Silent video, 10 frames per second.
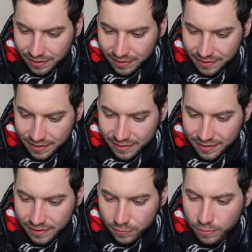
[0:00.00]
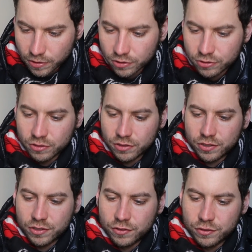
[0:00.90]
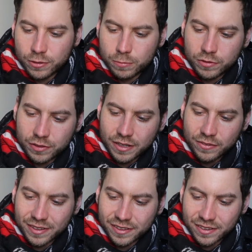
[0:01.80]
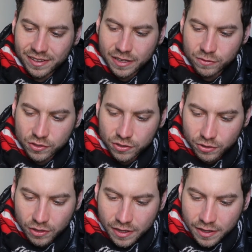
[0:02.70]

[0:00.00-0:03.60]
The estate tax may also encourage charitable giving during life too,